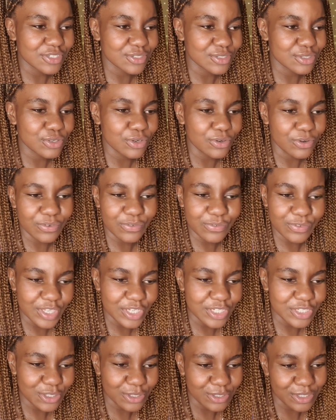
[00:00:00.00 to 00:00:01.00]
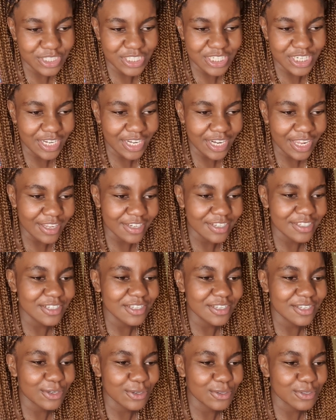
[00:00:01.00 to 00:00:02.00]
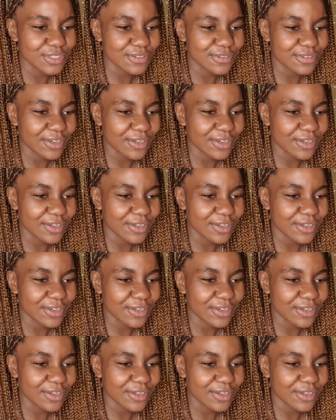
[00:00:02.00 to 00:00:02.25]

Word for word: geography and geology and had loads of